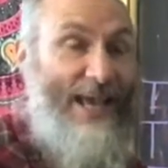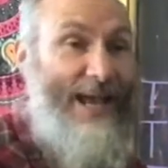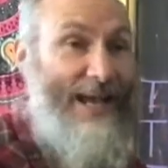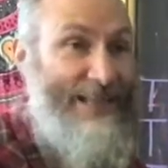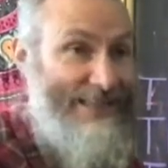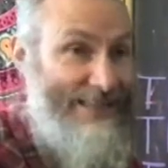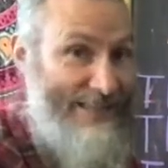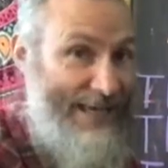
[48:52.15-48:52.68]

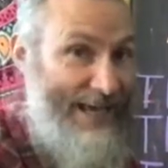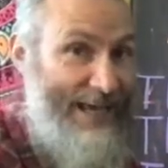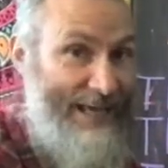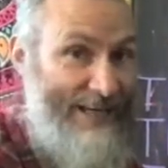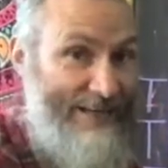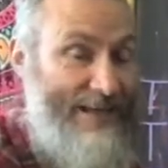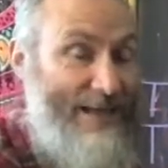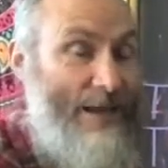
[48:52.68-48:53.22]
and
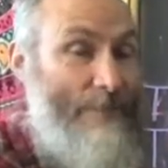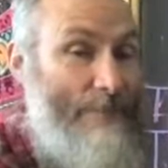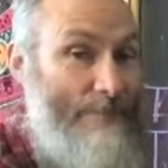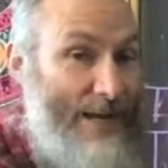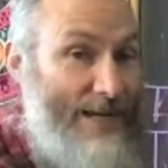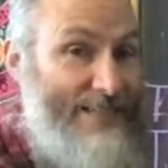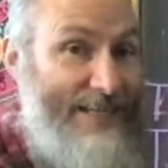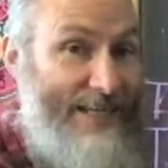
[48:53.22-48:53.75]
then
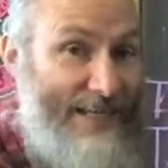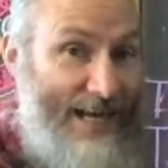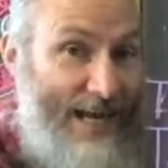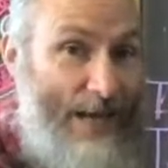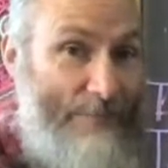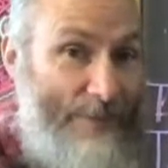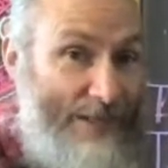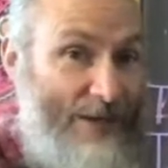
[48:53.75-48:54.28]
mixing it
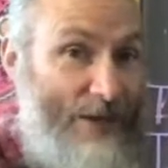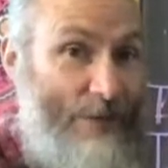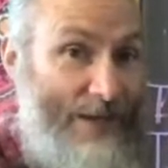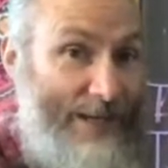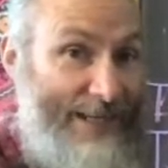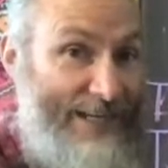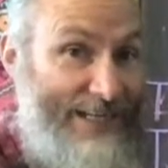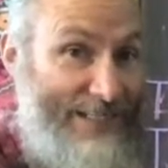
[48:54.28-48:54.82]
up and
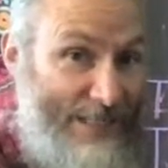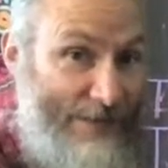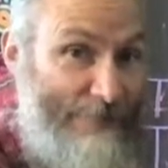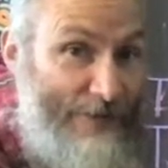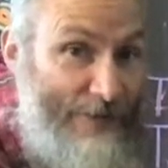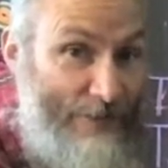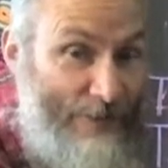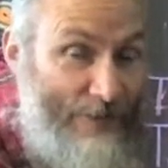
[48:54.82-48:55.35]
going in a
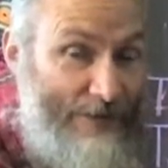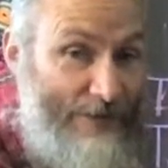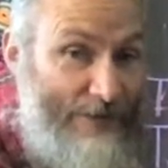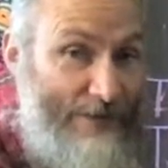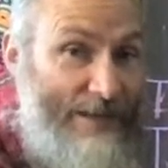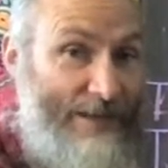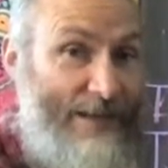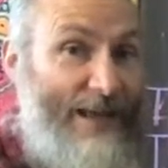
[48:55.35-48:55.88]
different order,
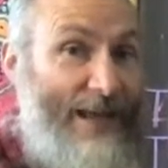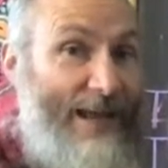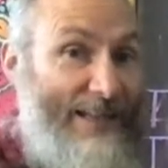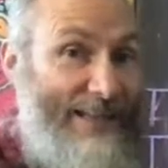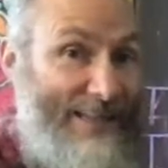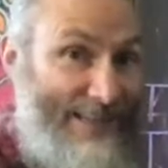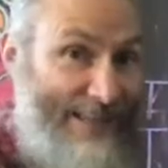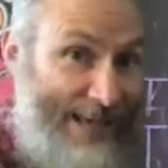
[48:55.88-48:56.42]

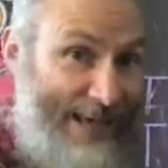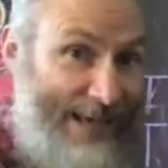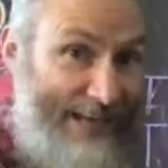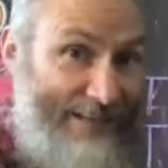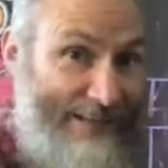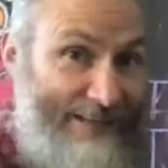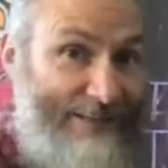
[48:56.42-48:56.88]
and then